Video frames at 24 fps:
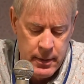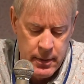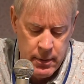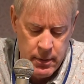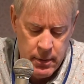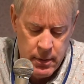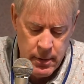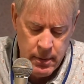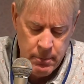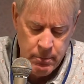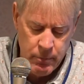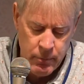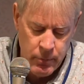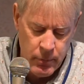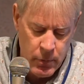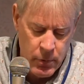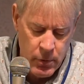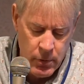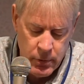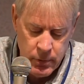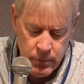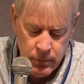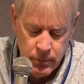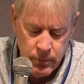
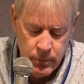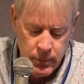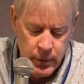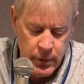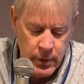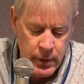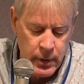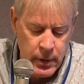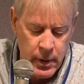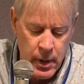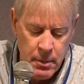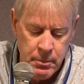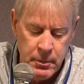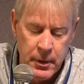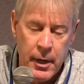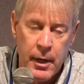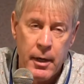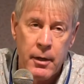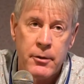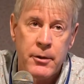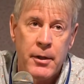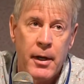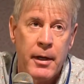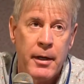Carbon
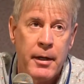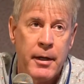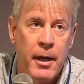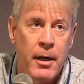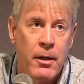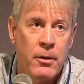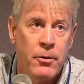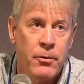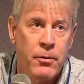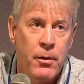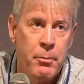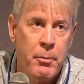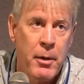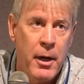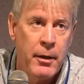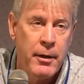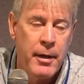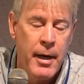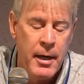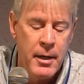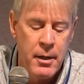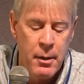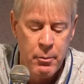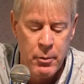dioxide accounts for about
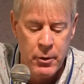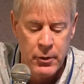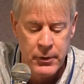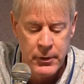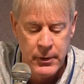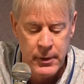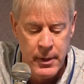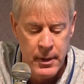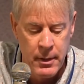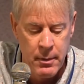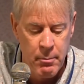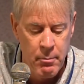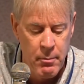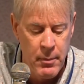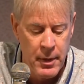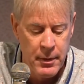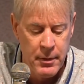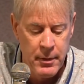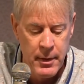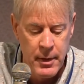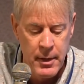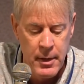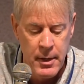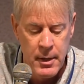90%.
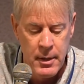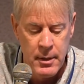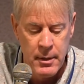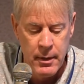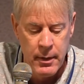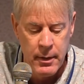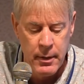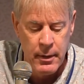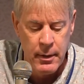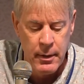Methane